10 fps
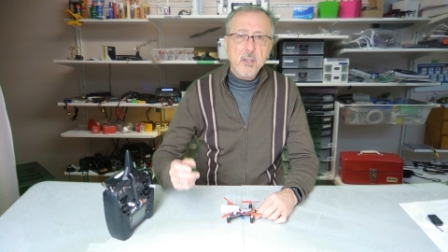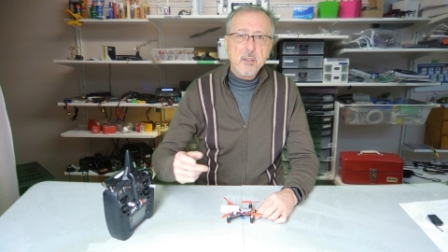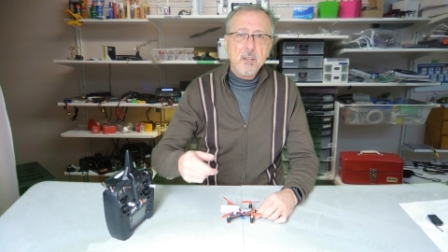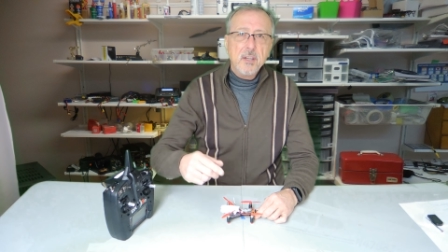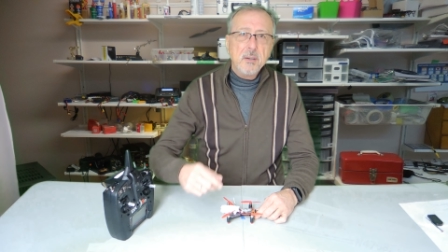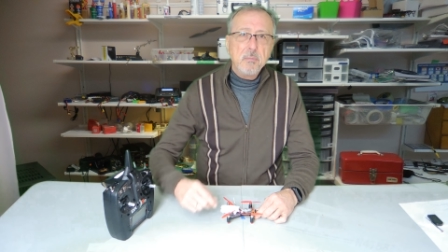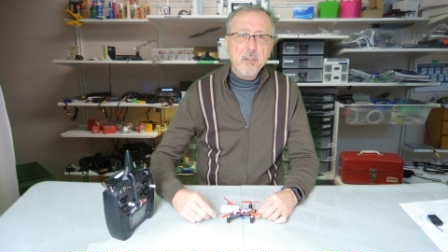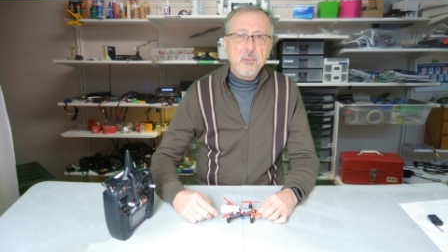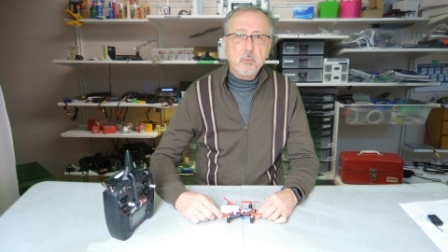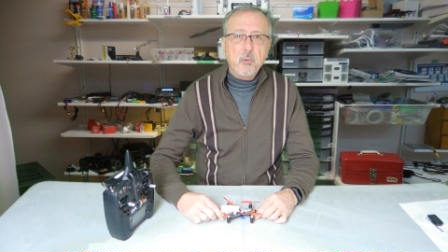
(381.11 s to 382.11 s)
and
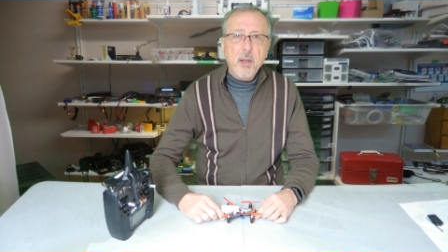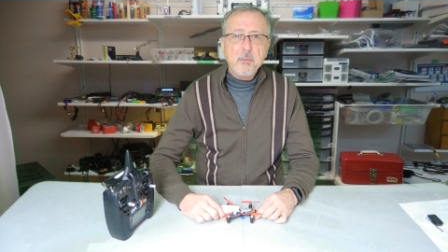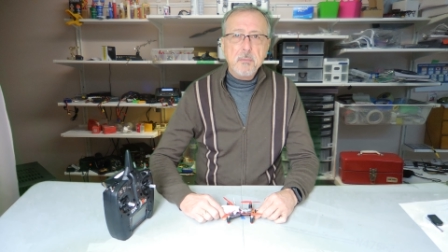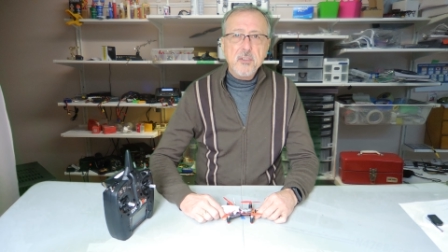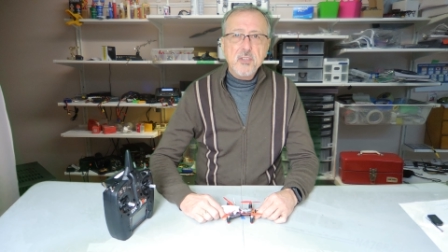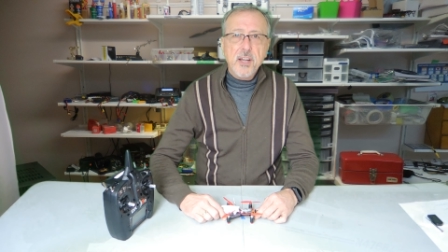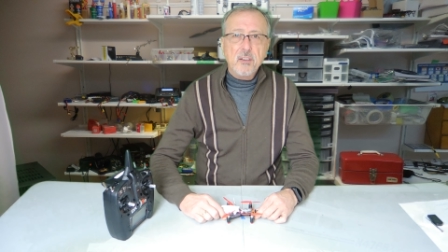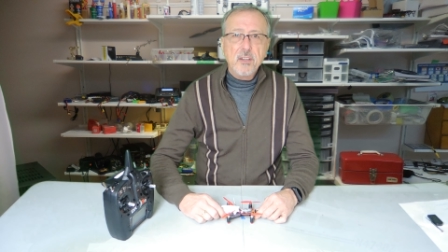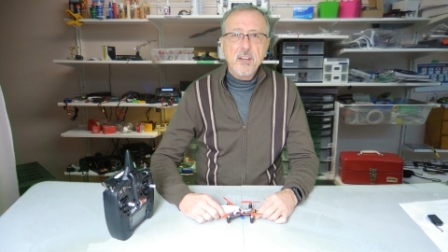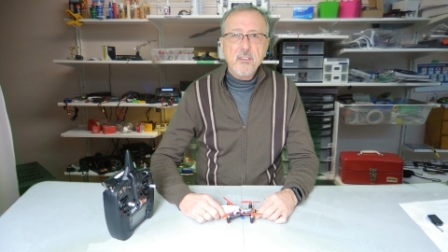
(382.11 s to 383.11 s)
please subscribe to my channel.